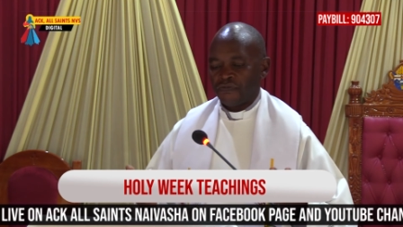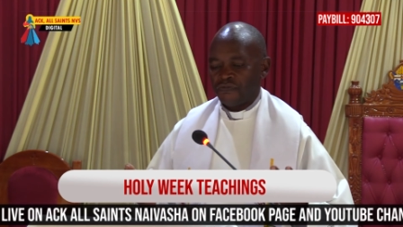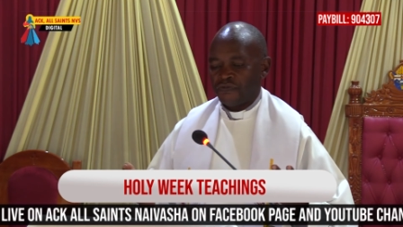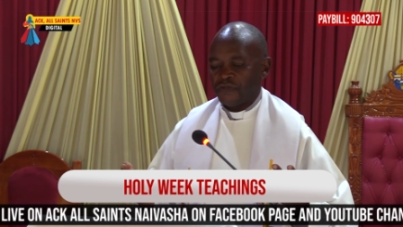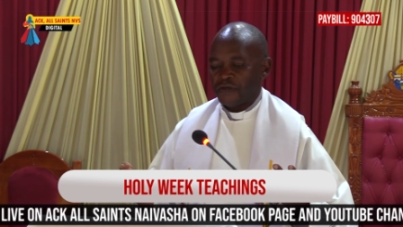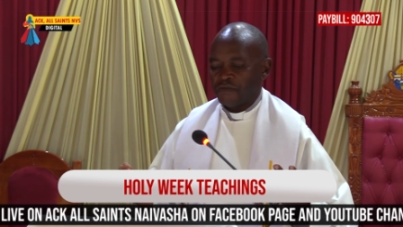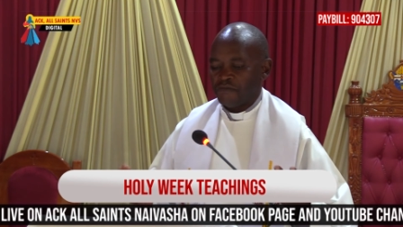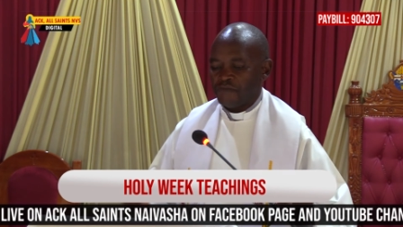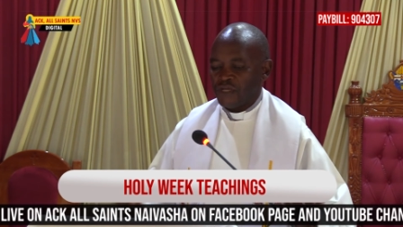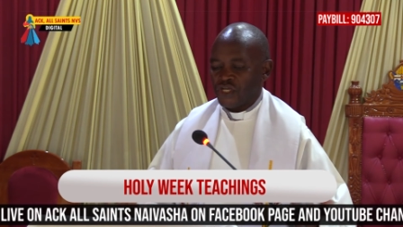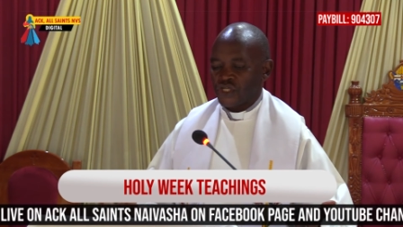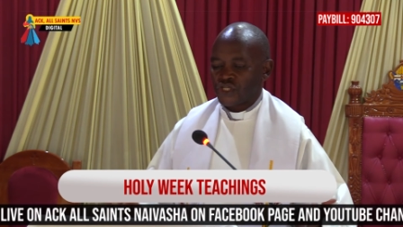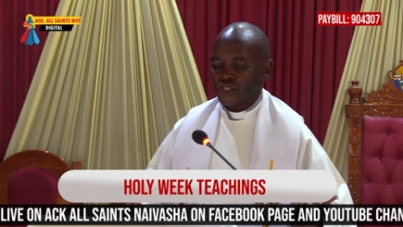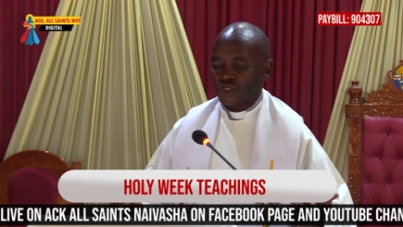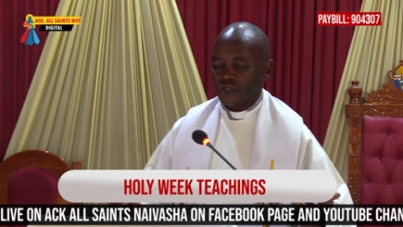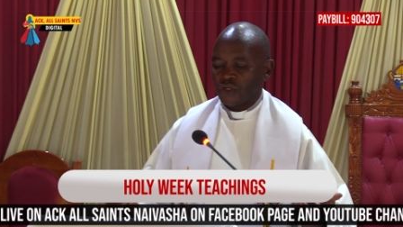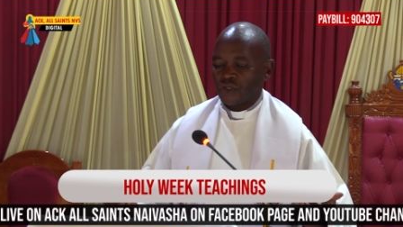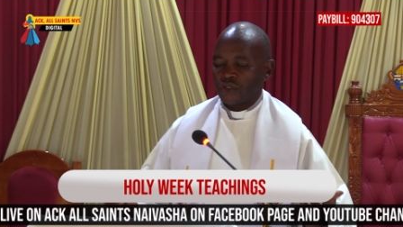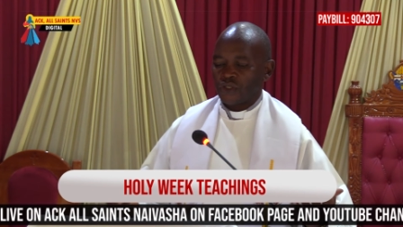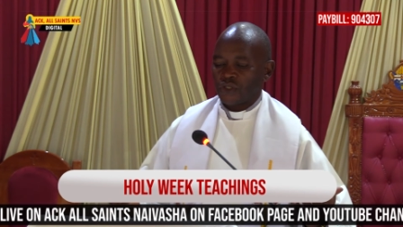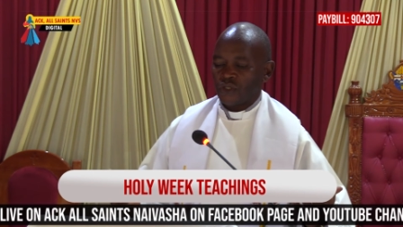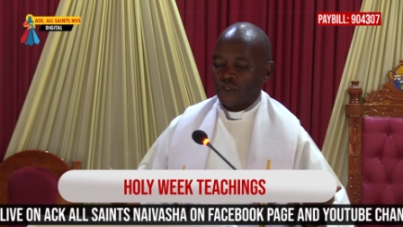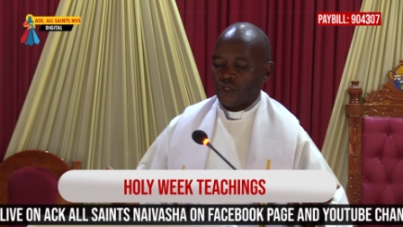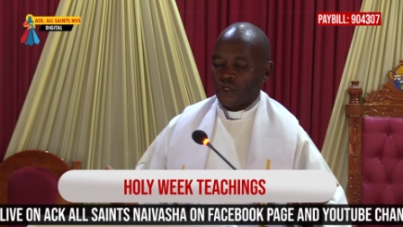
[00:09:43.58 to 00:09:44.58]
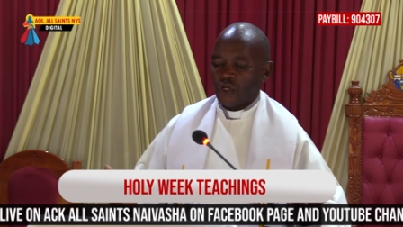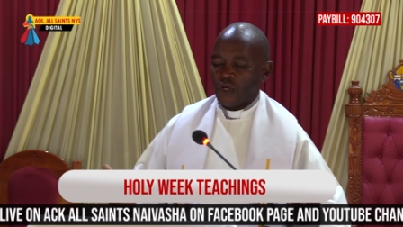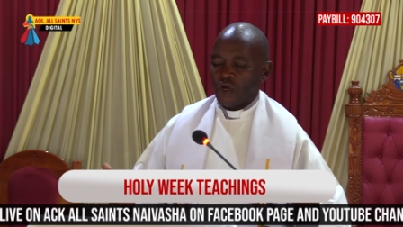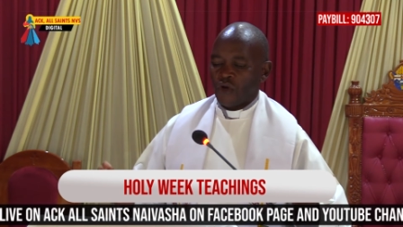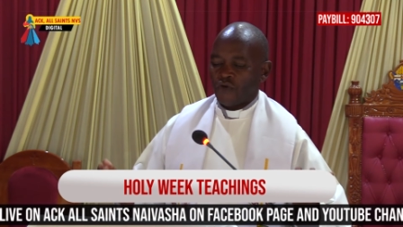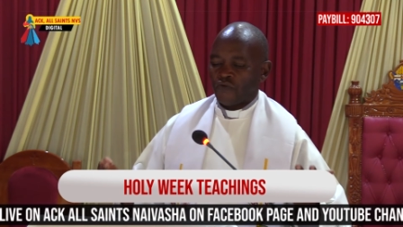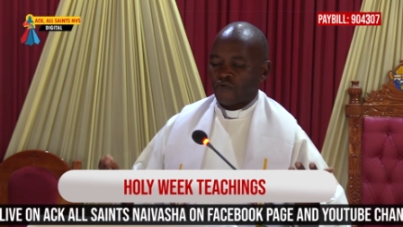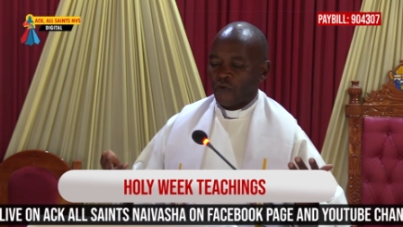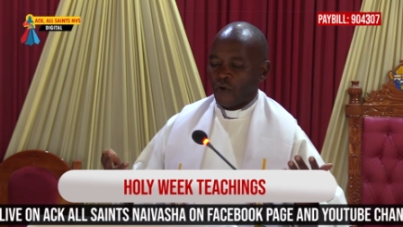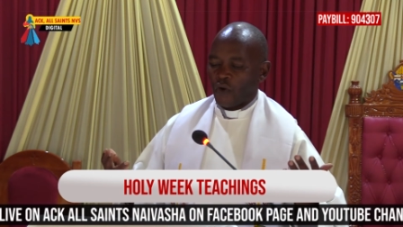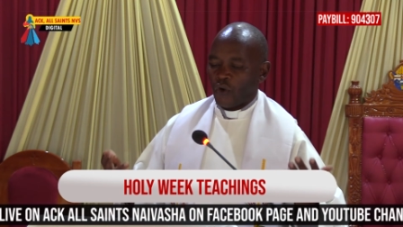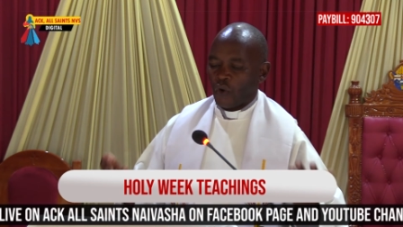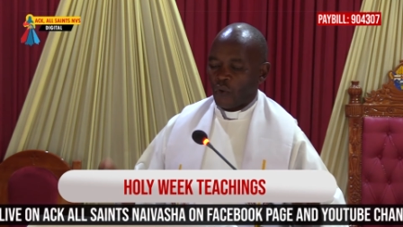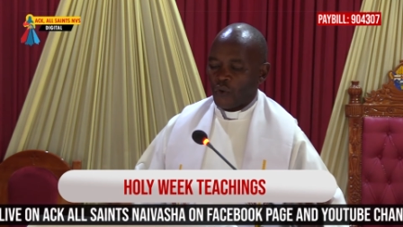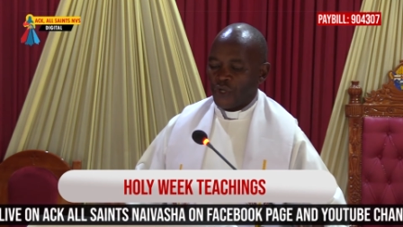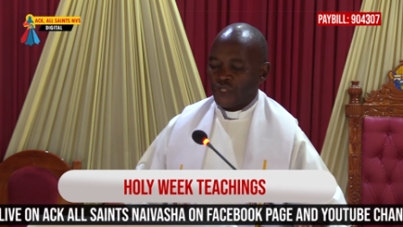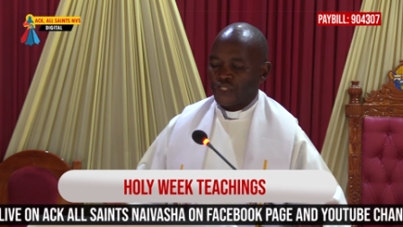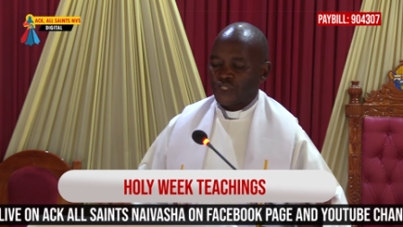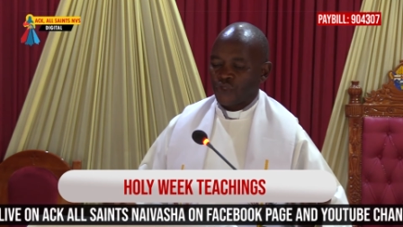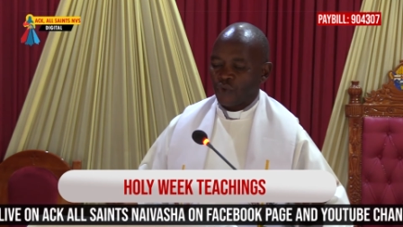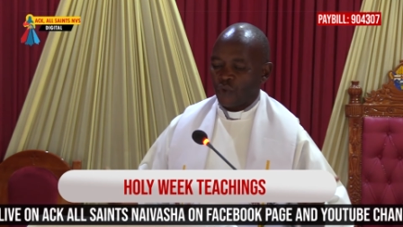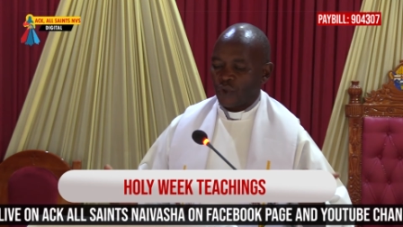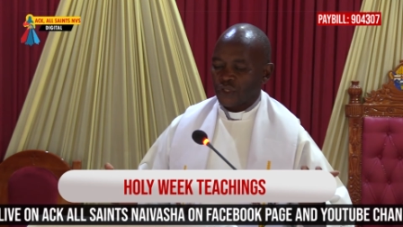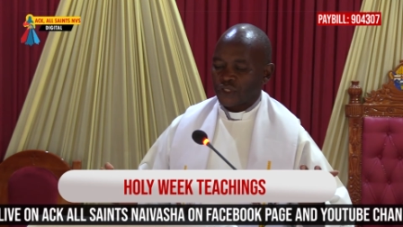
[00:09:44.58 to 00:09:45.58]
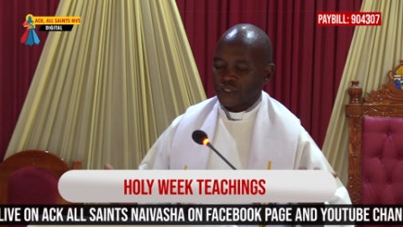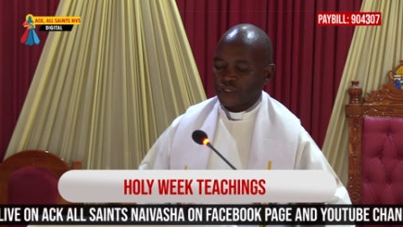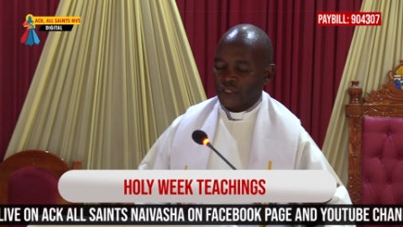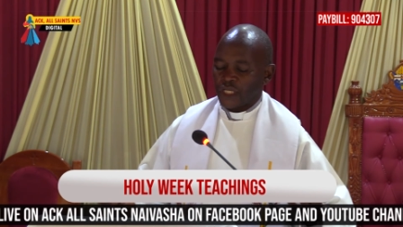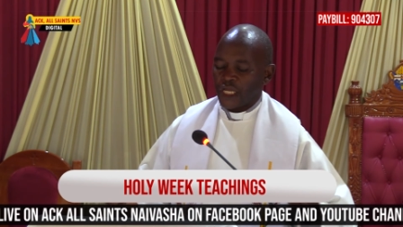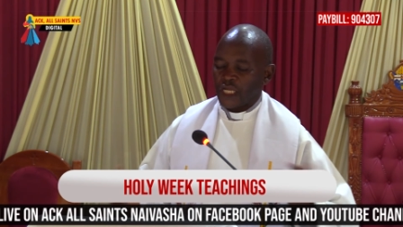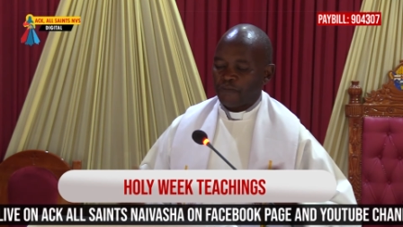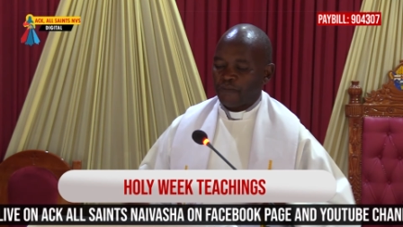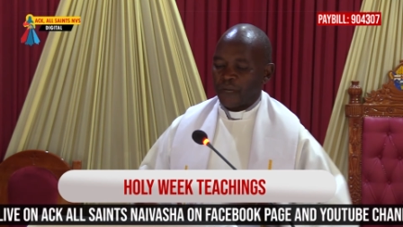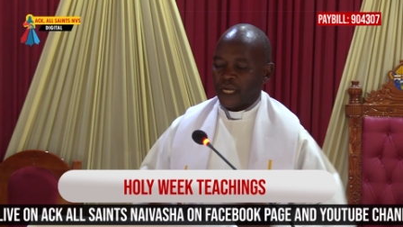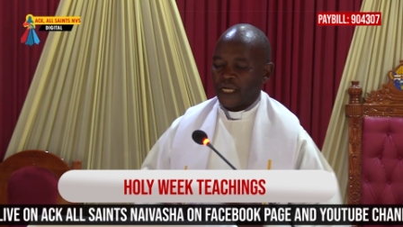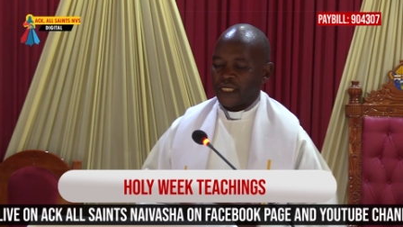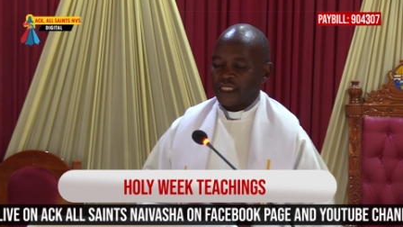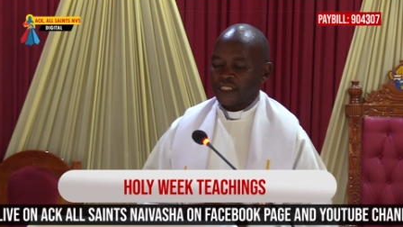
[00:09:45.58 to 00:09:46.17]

the mission for which was sent by